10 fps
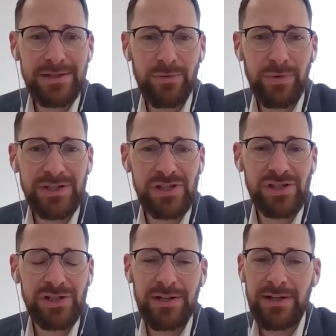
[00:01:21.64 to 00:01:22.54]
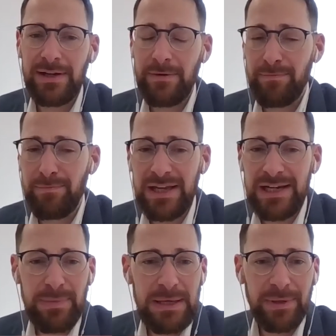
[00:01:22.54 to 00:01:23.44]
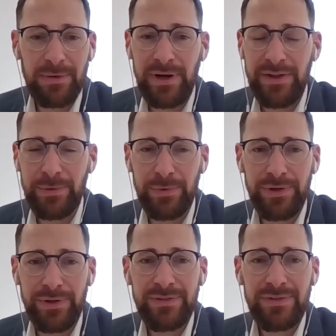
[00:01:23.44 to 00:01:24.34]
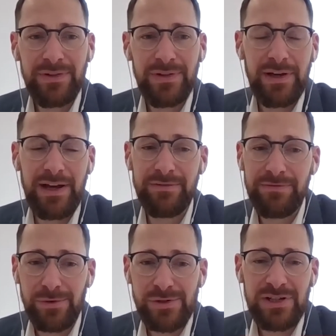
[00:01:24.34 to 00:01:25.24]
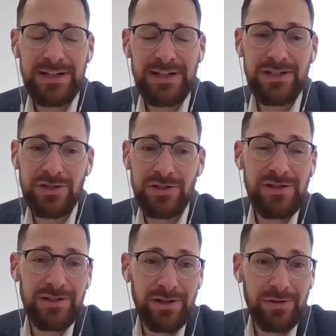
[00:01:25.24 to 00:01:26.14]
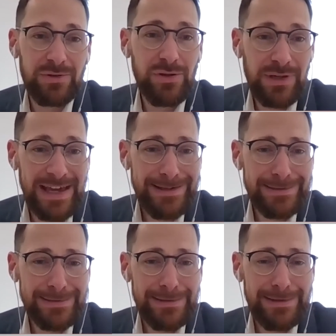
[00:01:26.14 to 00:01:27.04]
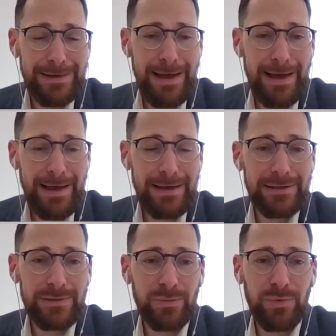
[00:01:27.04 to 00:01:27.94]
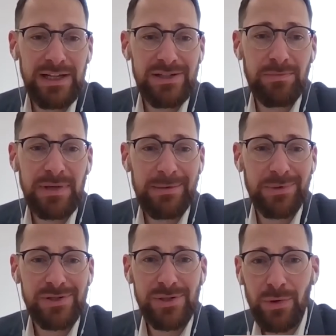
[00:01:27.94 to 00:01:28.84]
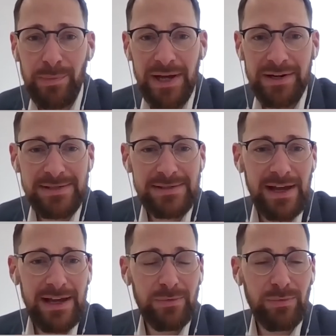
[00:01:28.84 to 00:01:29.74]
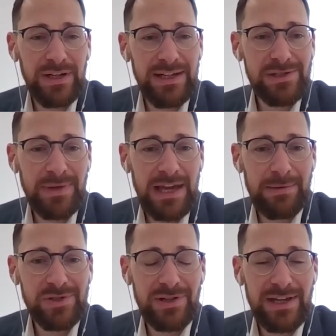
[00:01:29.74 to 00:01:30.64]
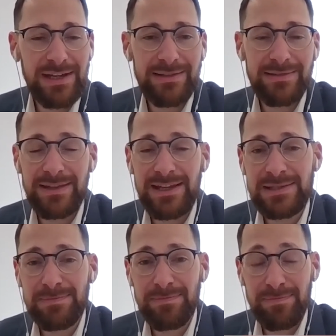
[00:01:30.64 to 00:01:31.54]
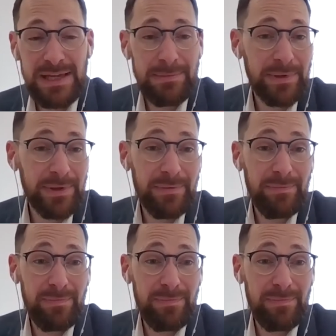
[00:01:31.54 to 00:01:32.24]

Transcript: which many people around the world, unfortunately, do get. And we need to be able to talk about it, and we need to be able to get these people